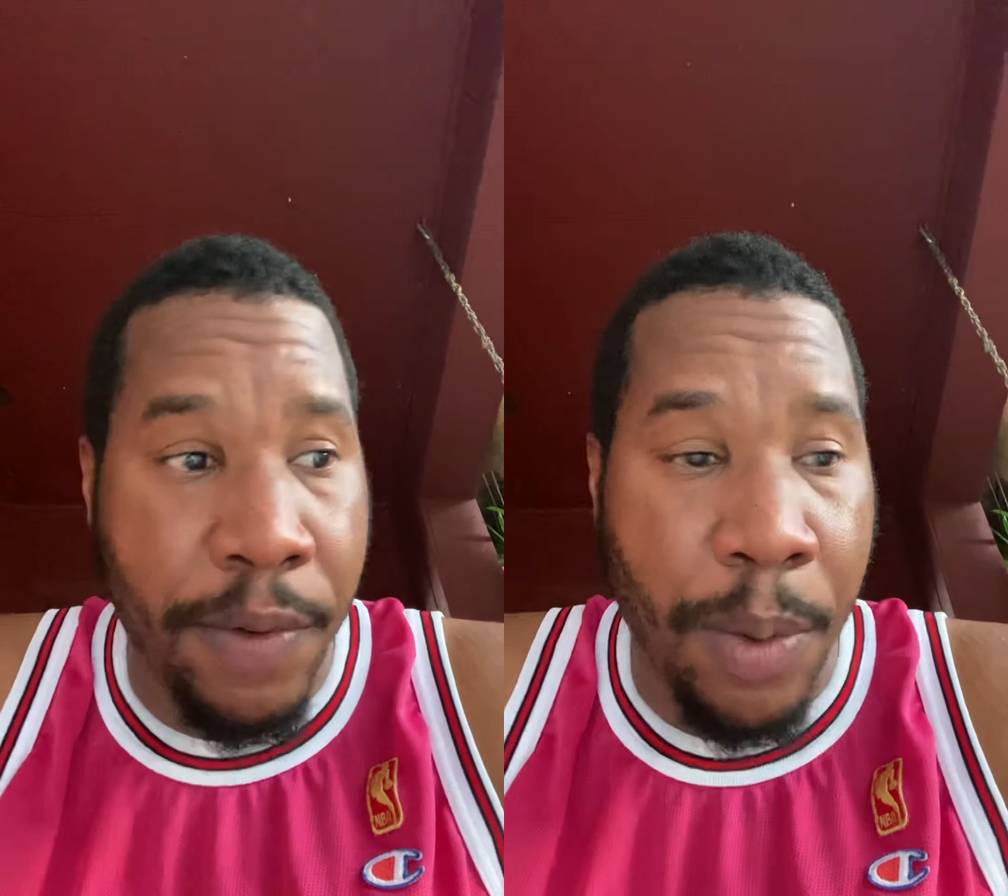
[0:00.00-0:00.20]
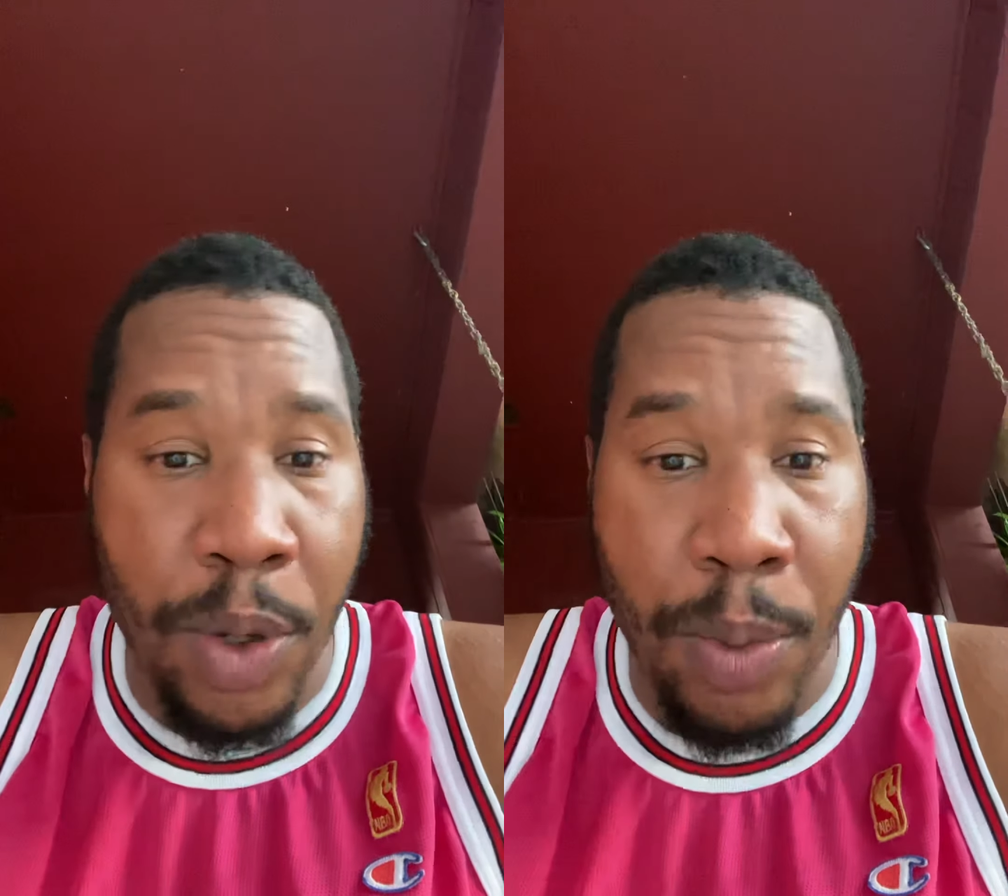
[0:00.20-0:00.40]

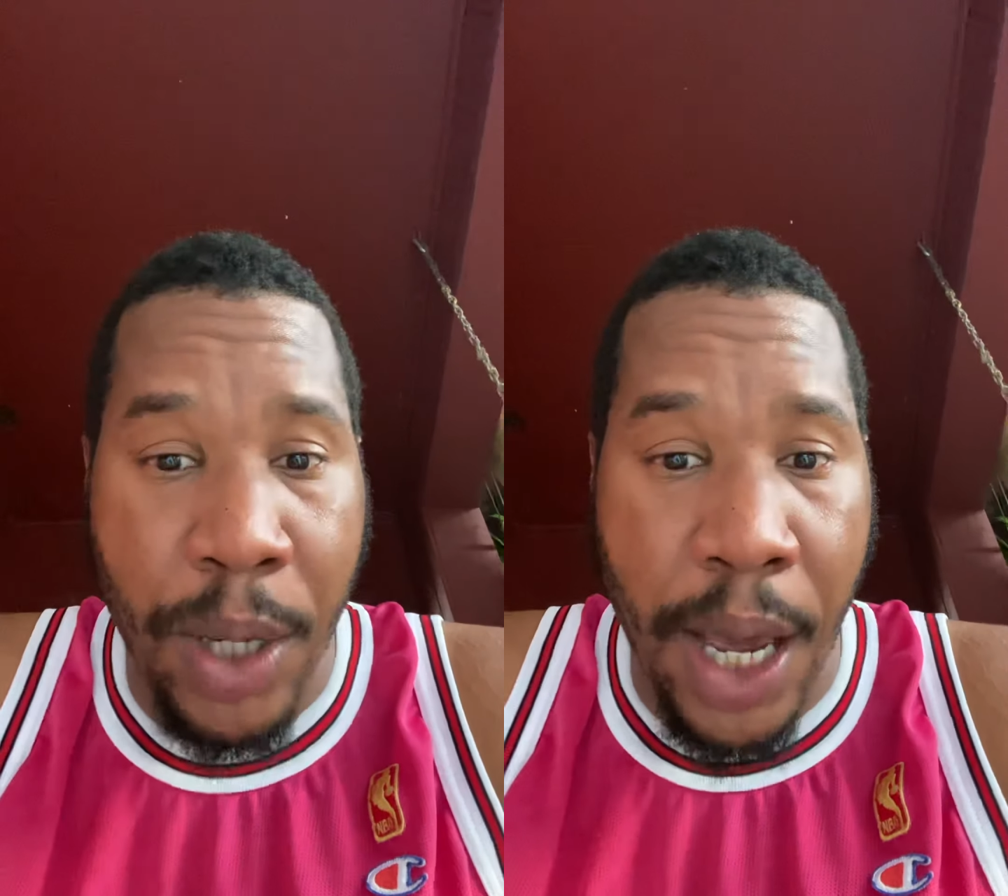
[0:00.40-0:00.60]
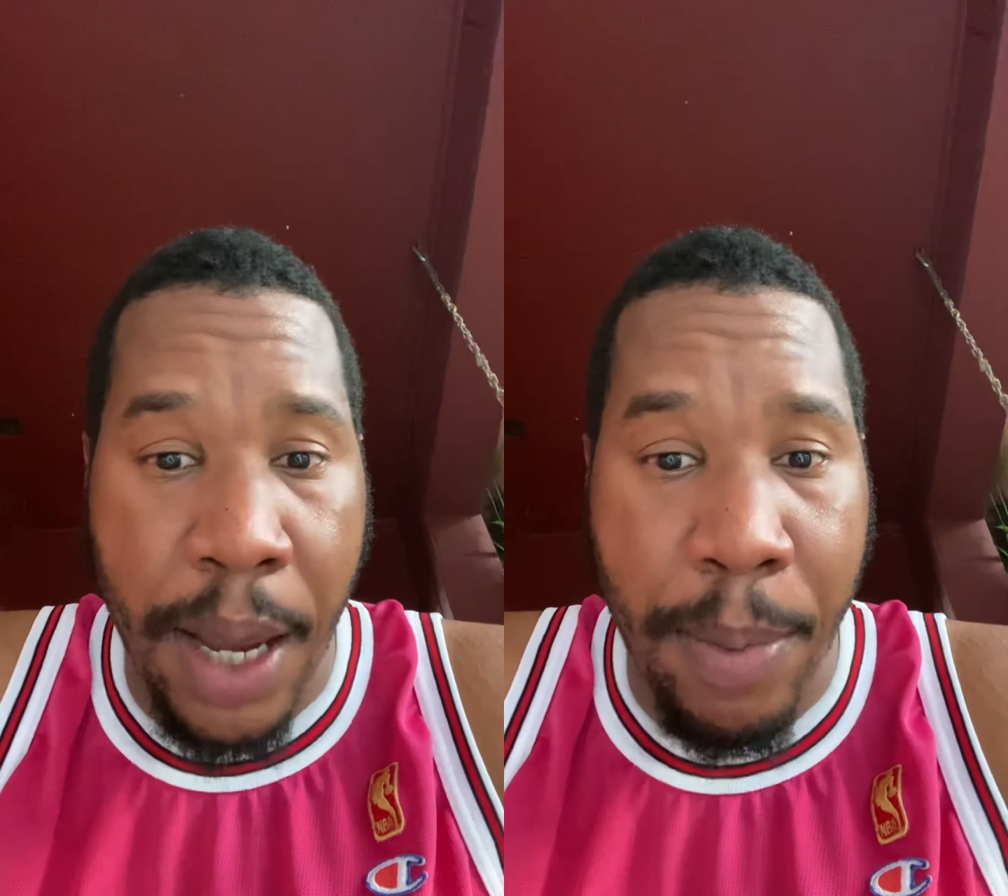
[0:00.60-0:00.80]

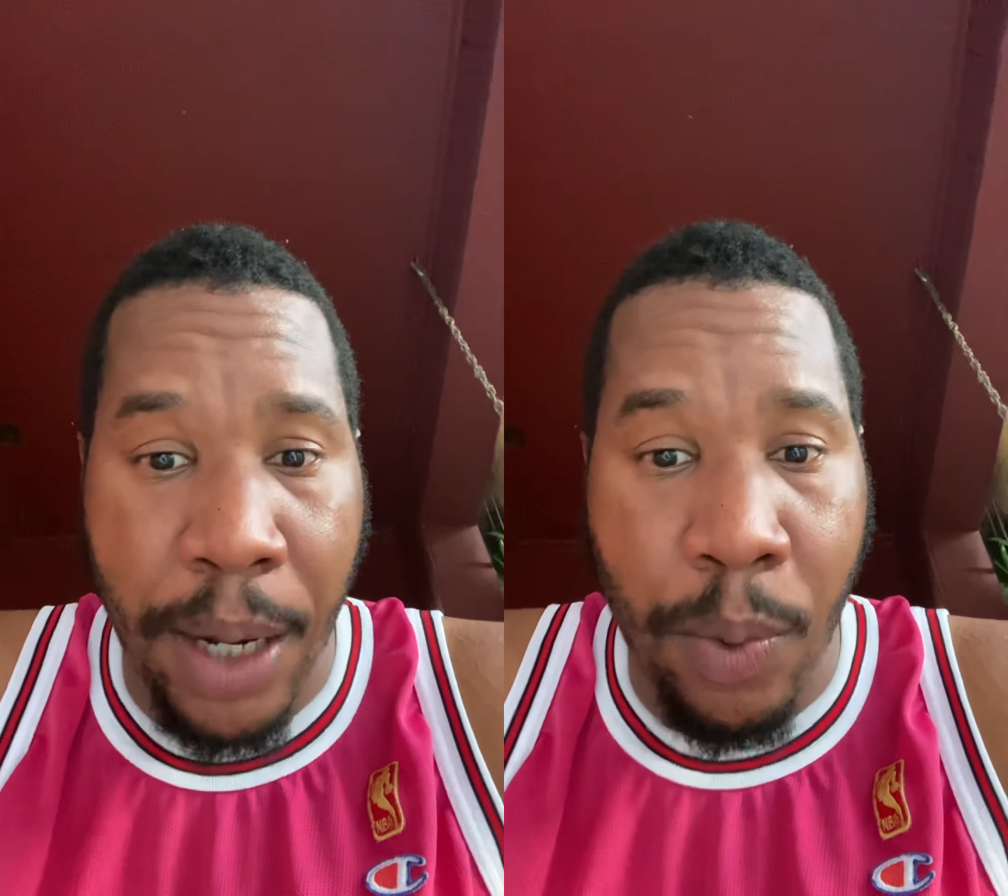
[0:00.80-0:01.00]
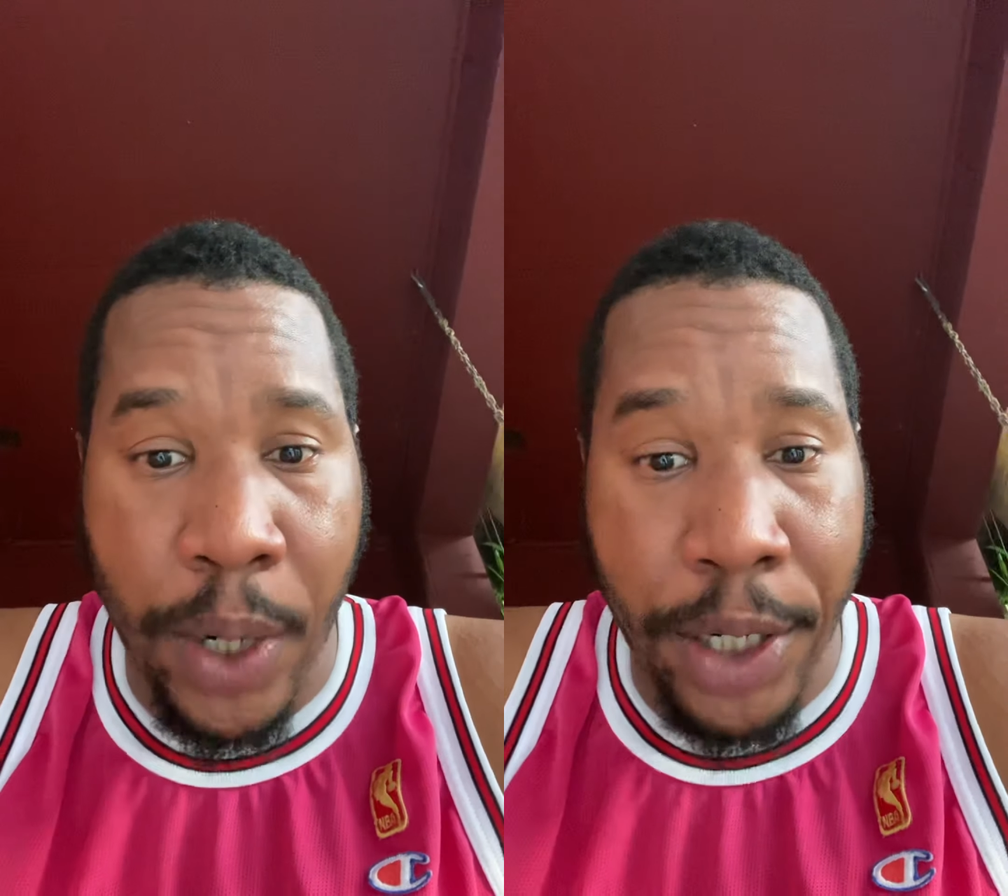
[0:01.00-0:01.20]
WBA
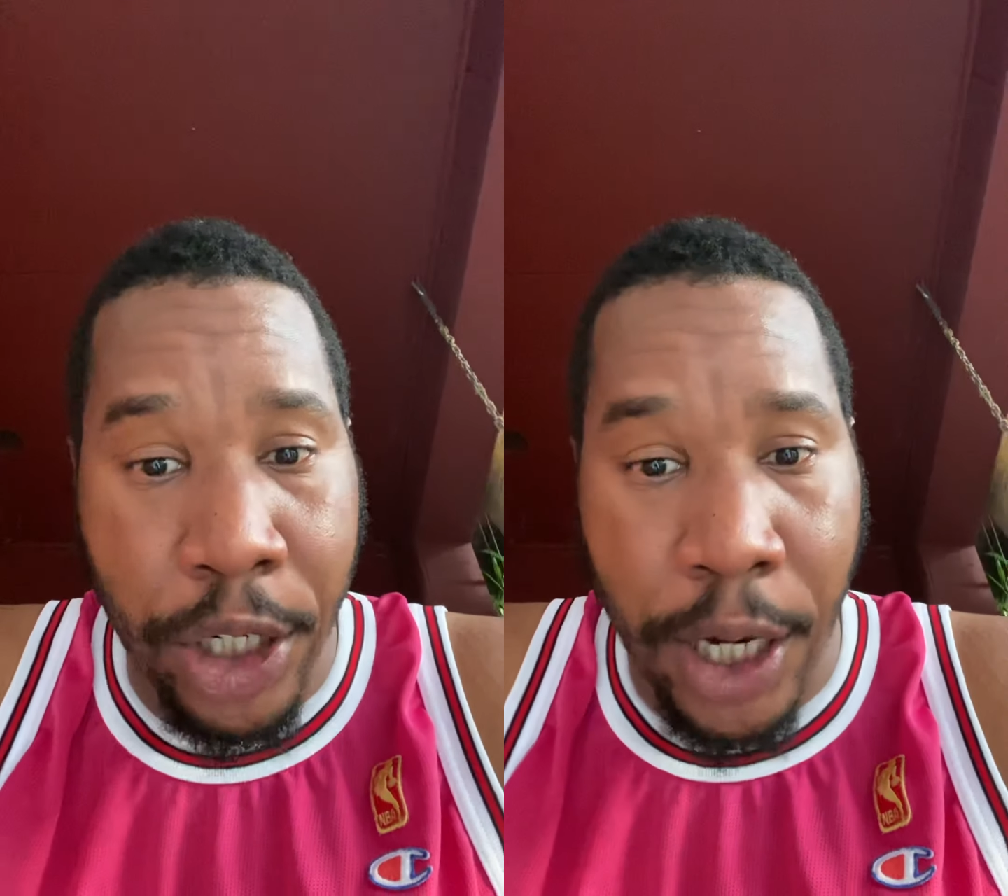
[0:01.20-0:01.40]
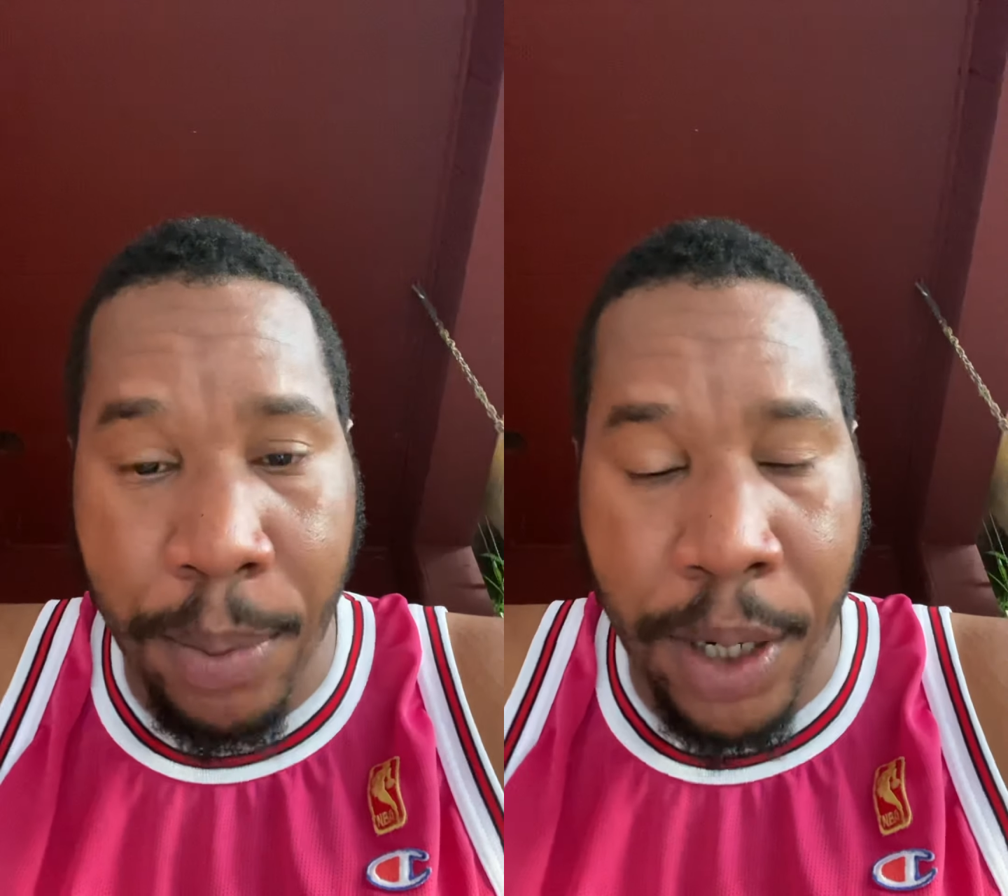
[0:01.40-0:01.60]
bantamweight
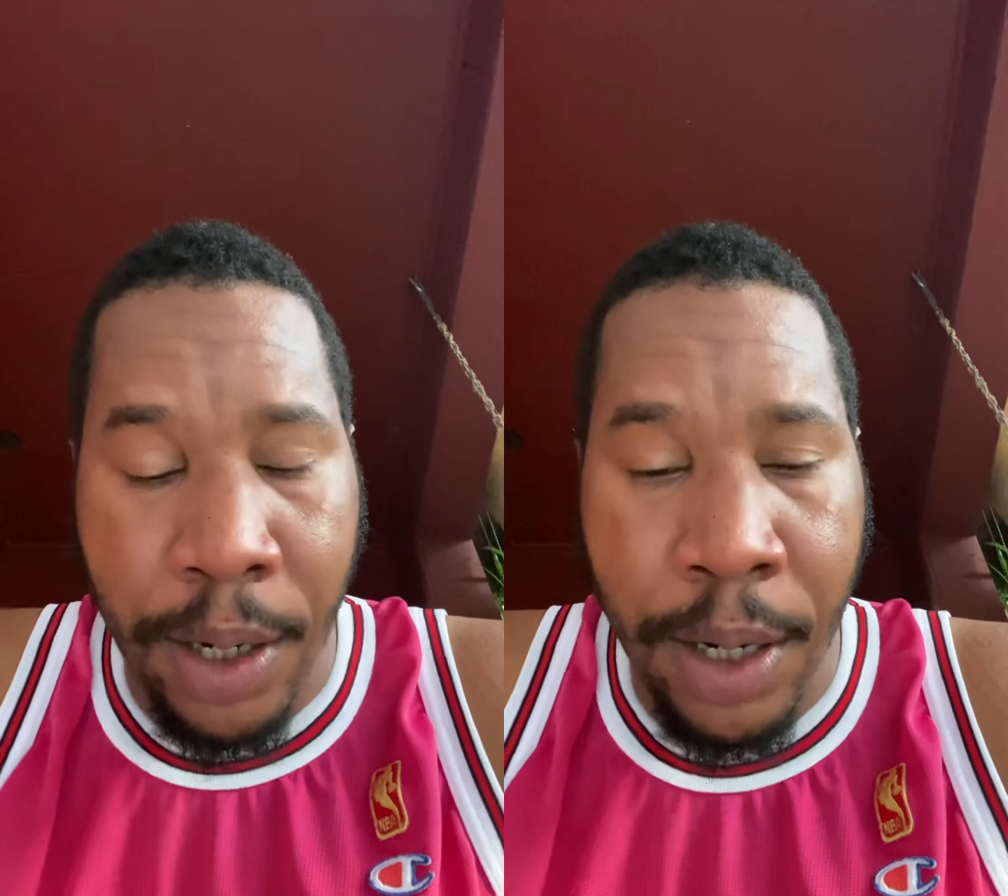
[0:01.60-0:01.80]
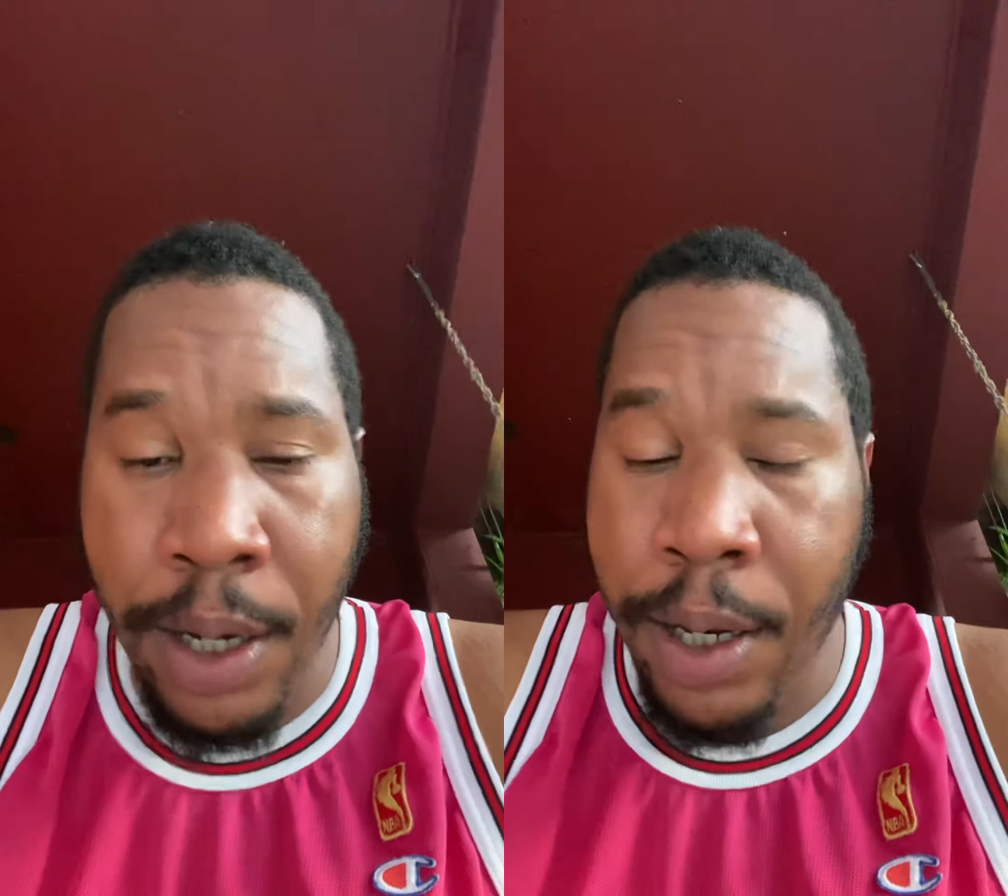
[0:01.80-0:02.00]
champion,